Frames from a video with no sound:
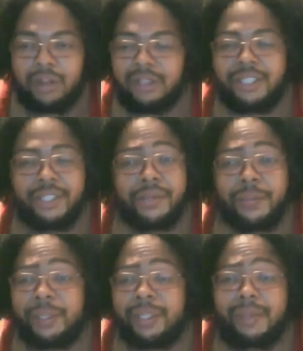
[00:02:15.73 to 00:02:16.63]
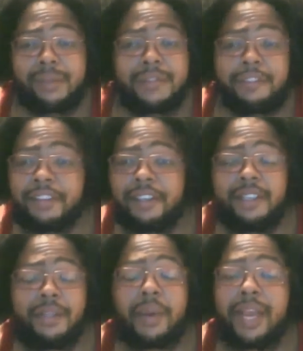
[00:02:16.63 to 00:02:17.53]
You know, your weekend was fun
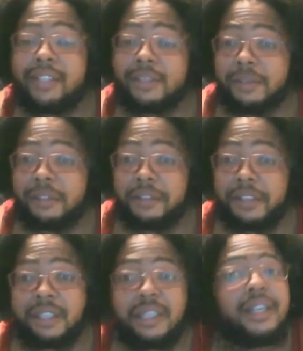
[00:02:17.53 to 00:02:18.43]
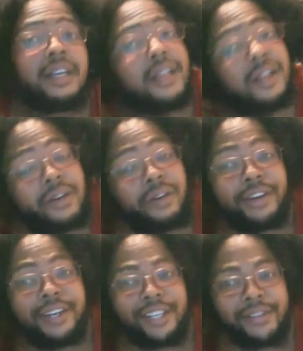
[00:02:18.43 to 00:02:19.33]
and you had too much fun.
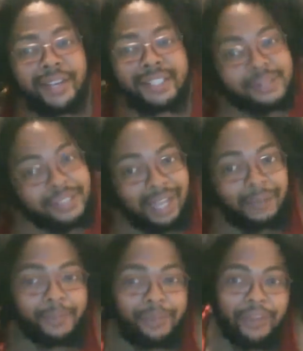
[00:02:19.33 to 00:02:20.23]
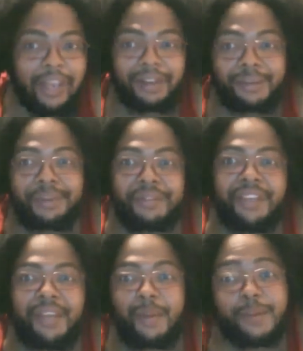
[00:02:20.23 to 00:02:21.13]
Or you had some time outing with
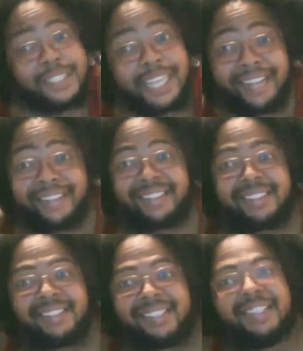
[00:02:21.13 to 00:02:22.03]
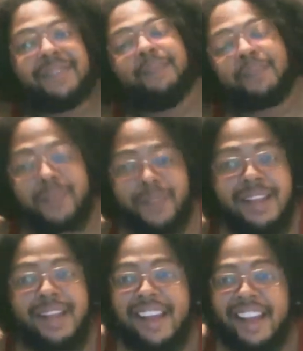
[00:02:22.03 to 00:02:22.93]
family, which I did yesterday.
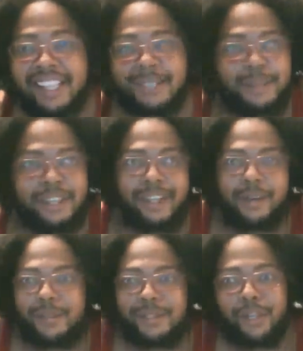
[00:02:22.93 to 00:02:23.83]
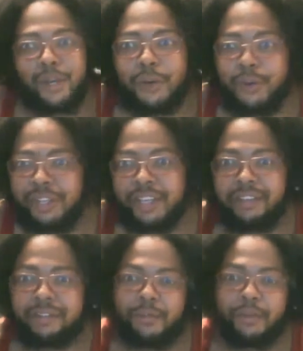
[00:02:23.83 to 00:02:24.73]
I spent almost the whole
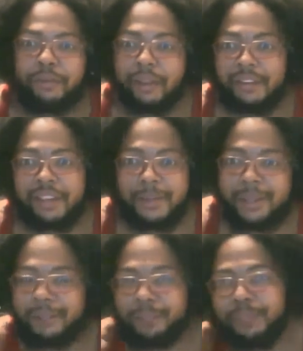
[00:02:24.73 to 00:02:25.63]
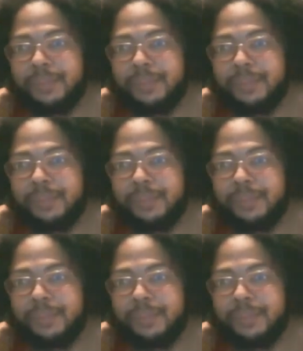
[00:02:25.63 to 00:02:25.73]
day with my family.